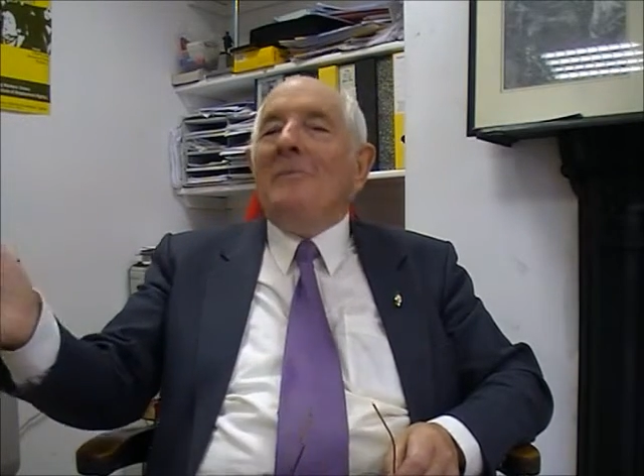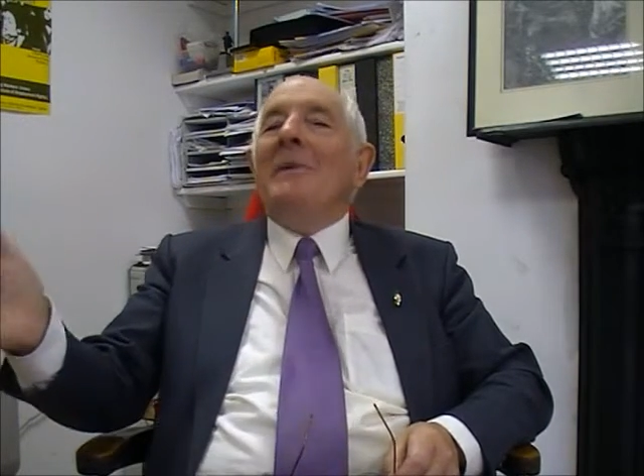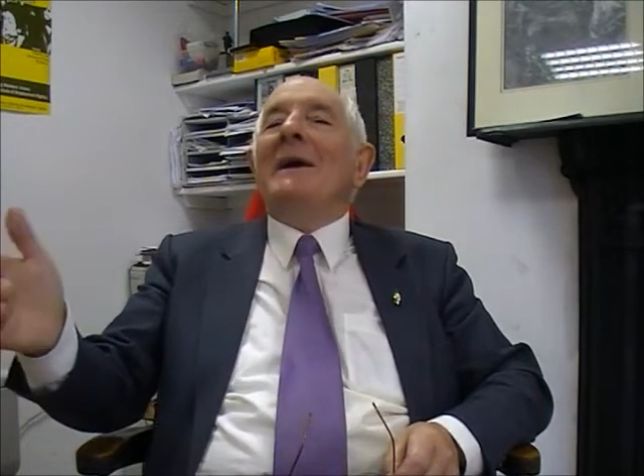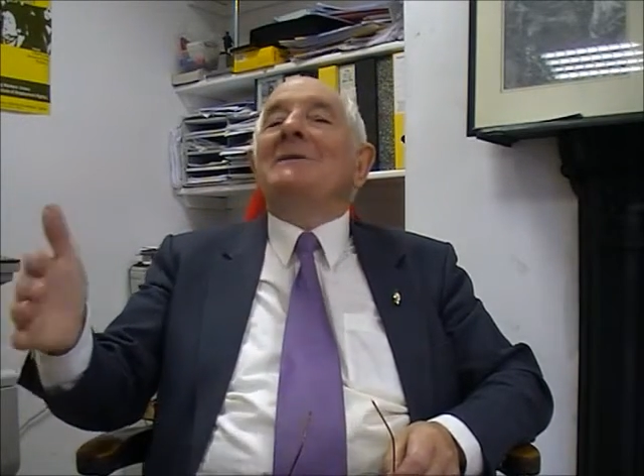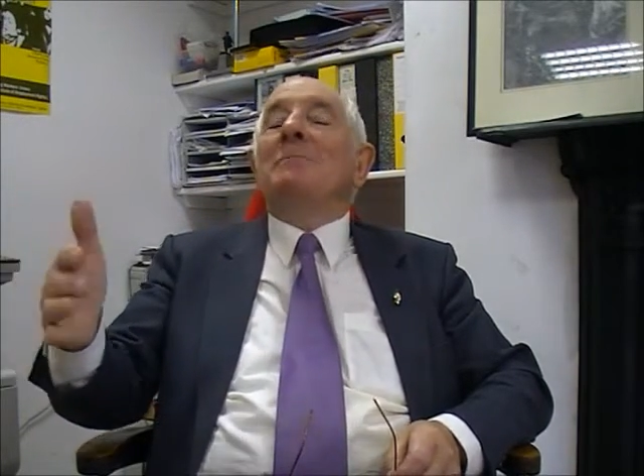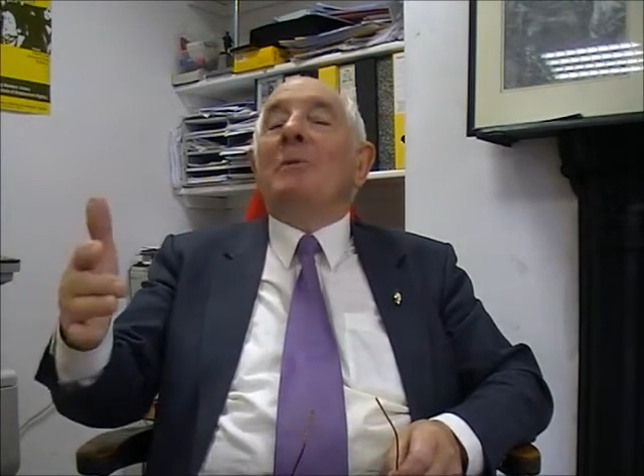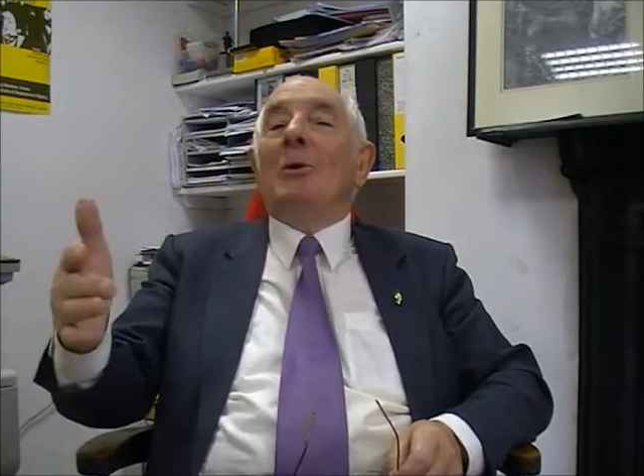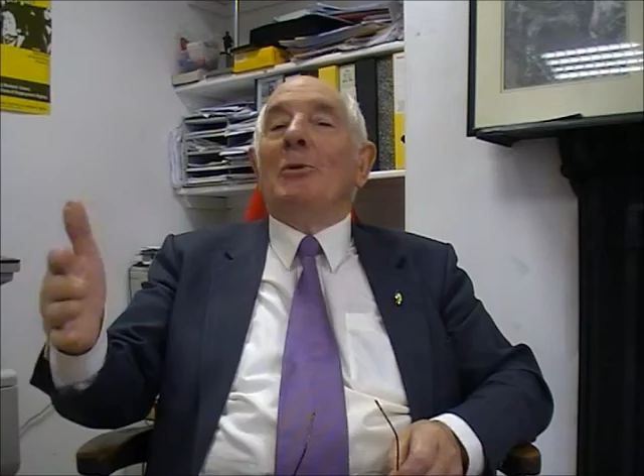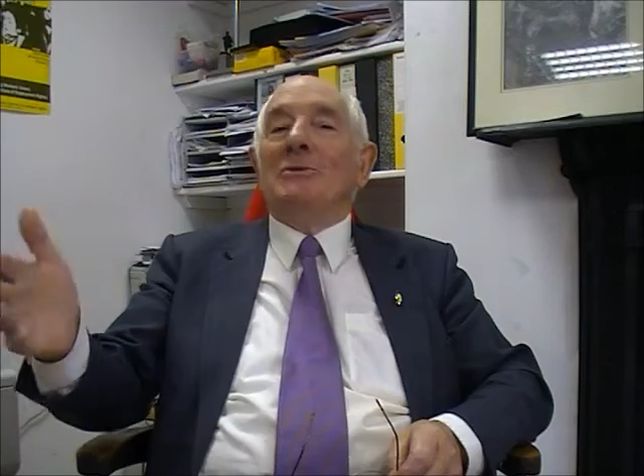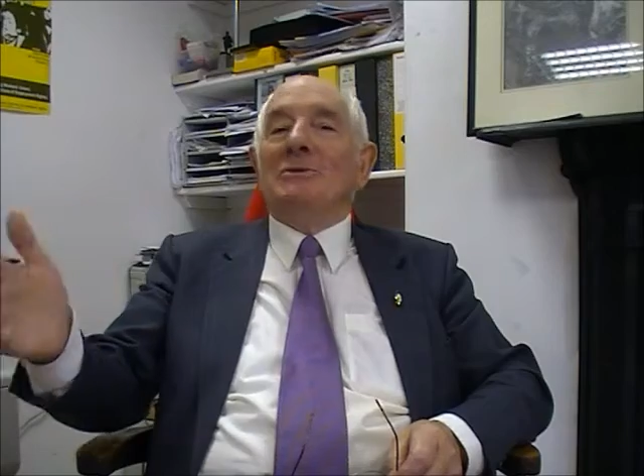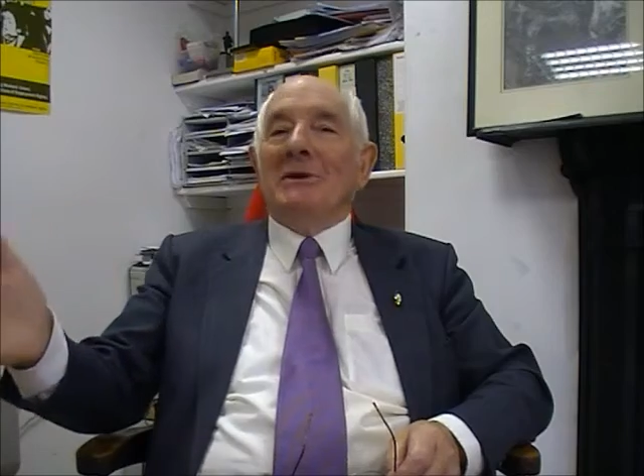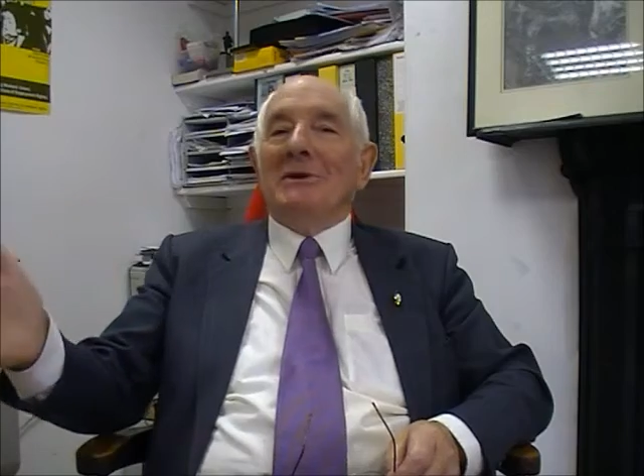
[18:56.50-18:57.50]

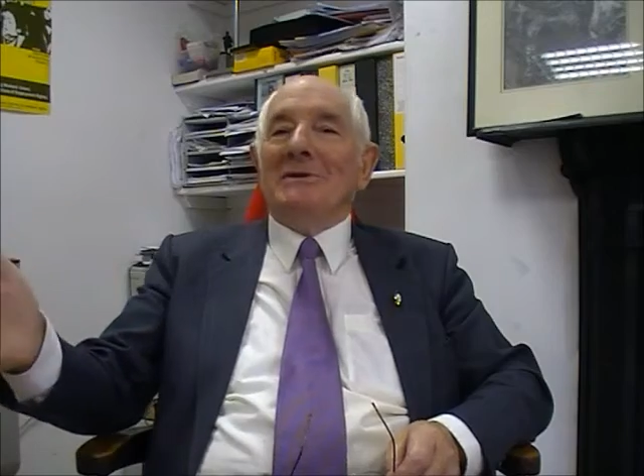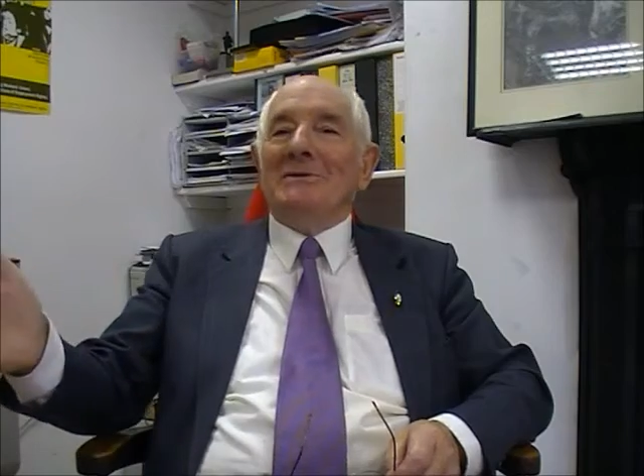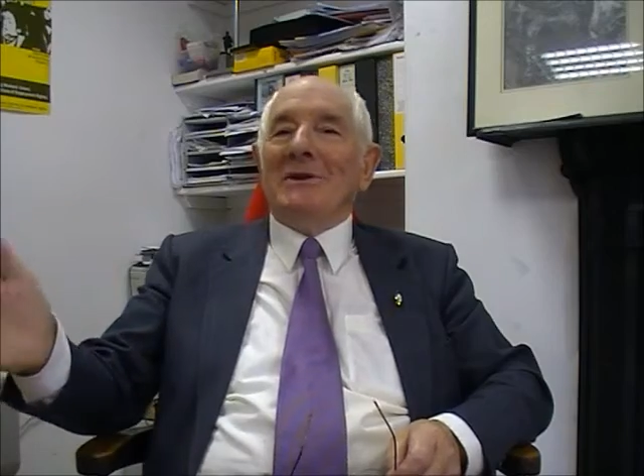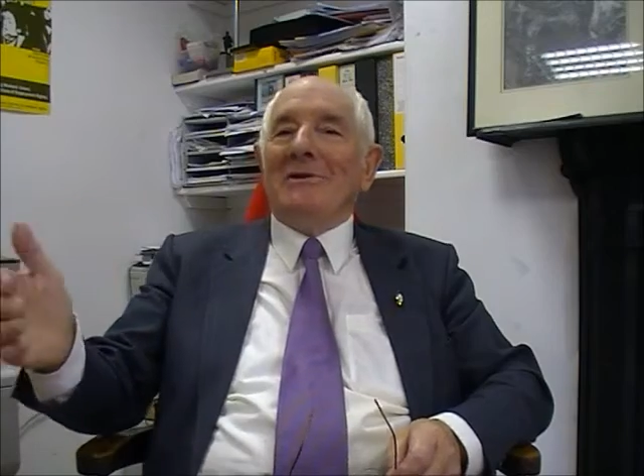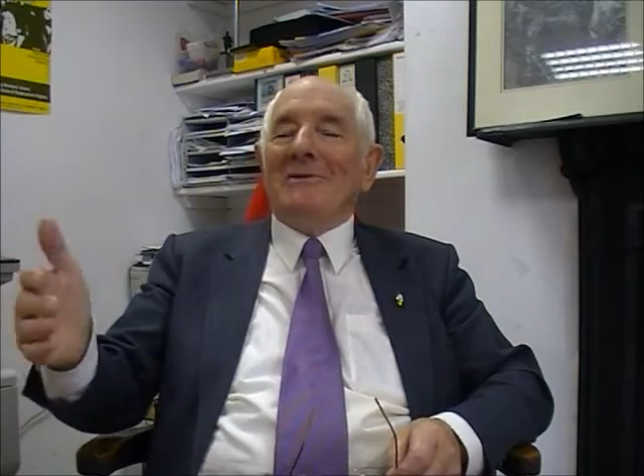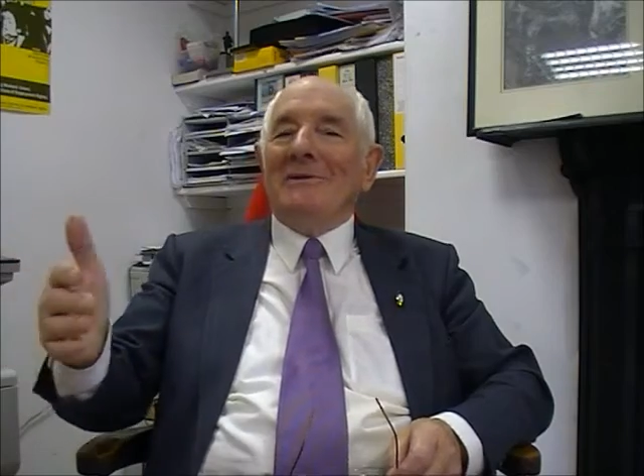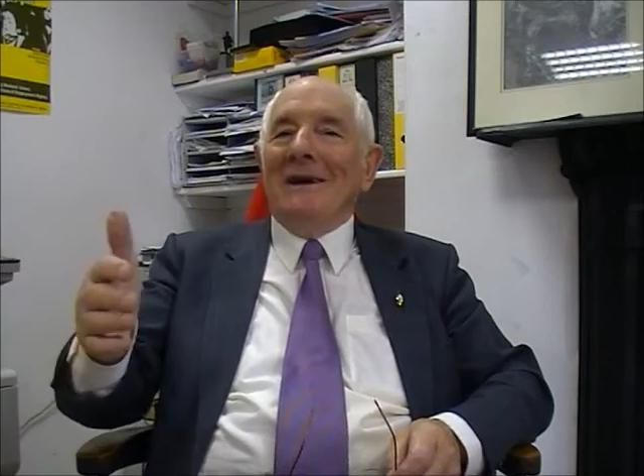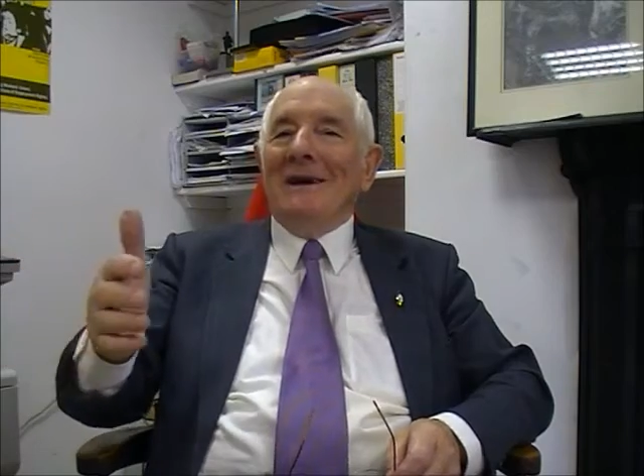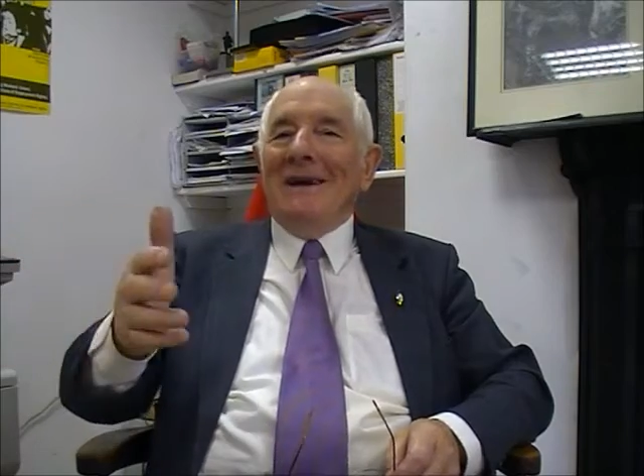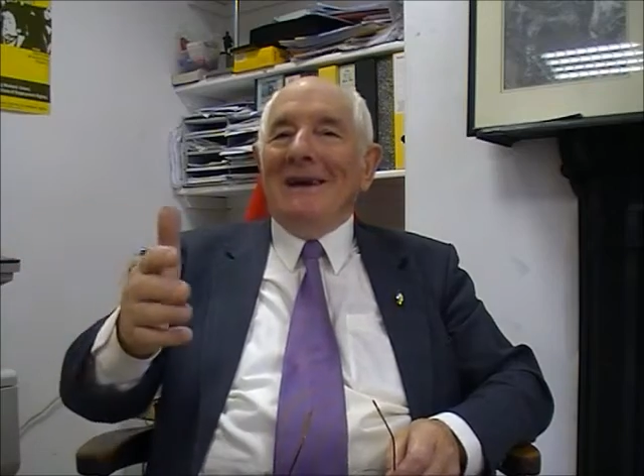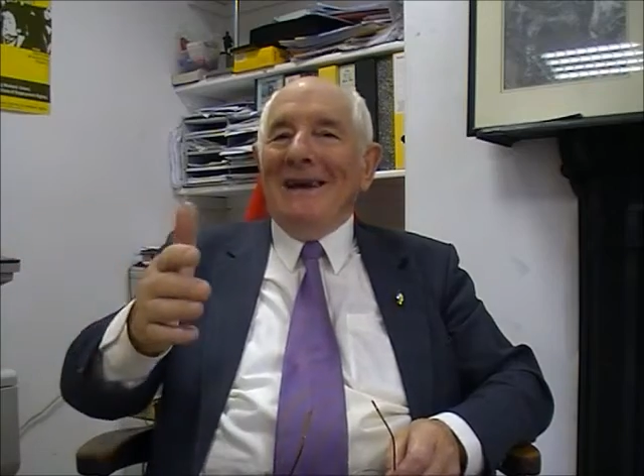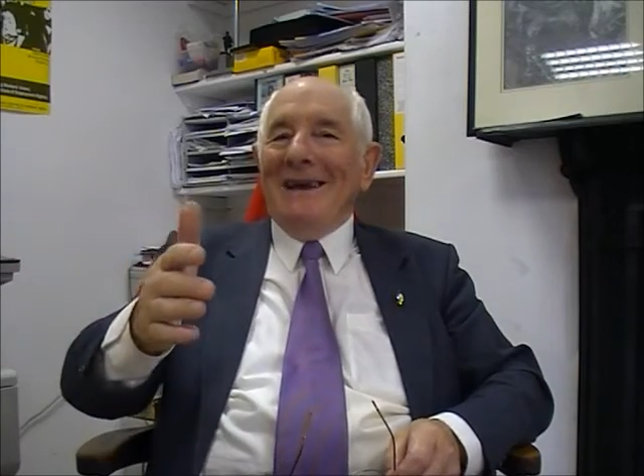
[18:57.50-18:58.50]
explosions, or
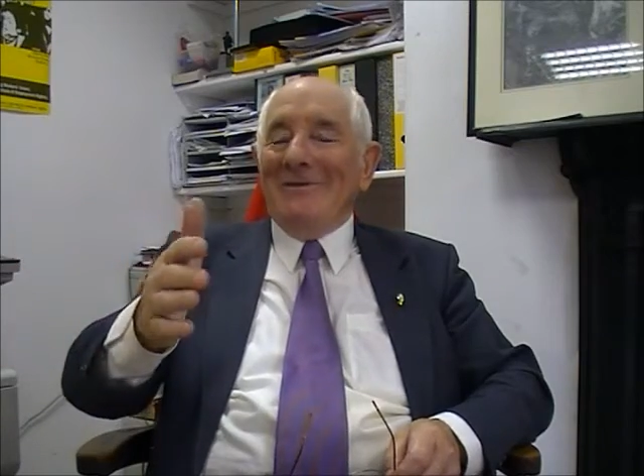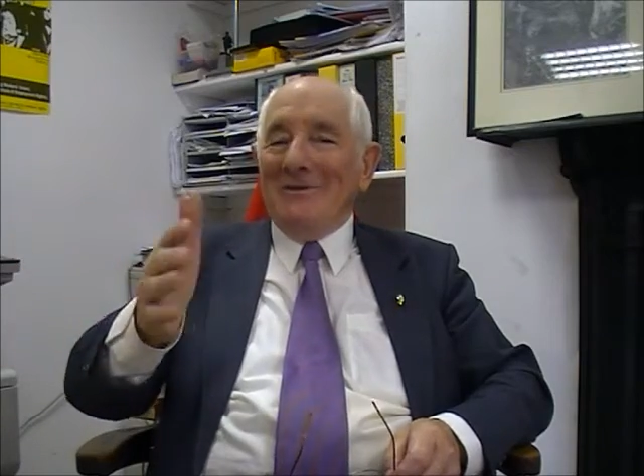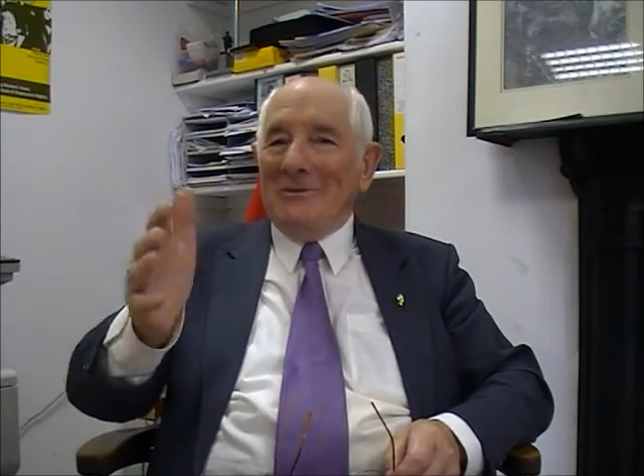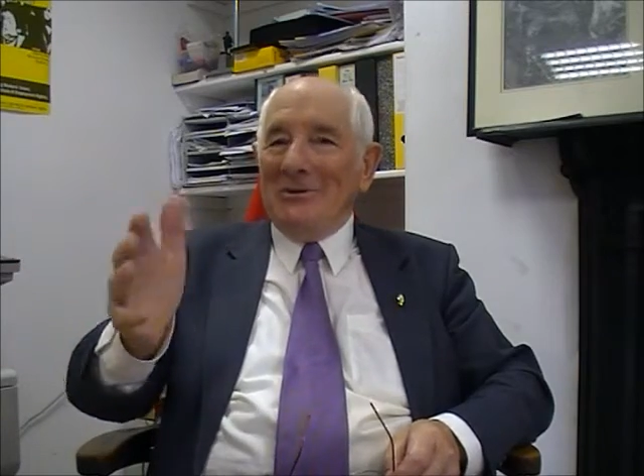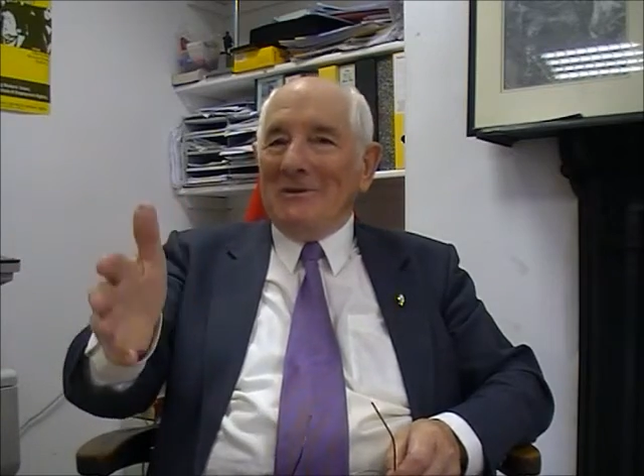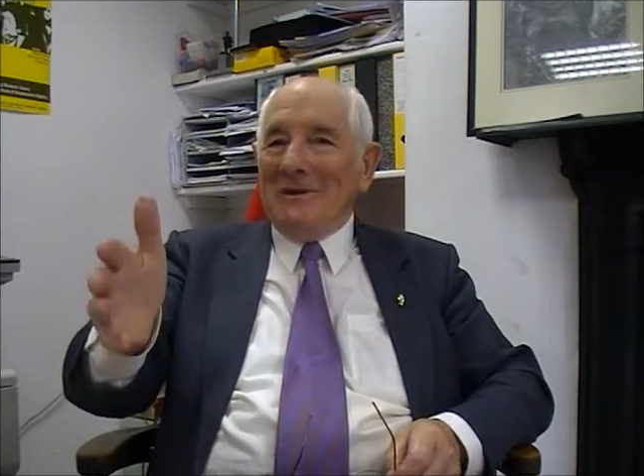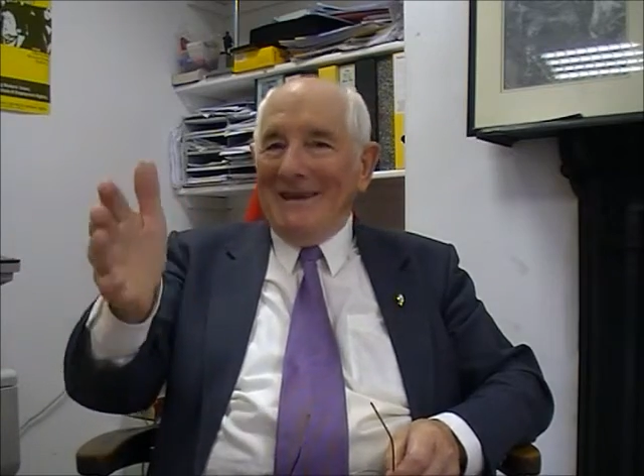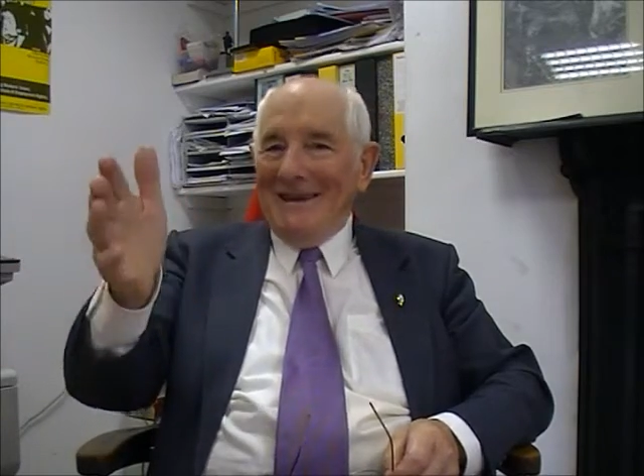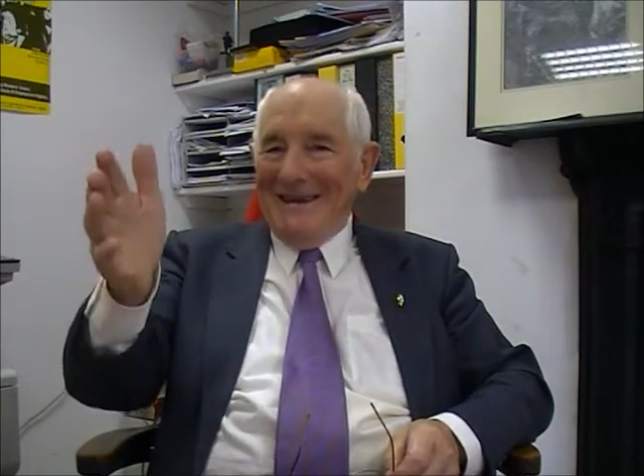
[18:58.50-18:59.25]
it was just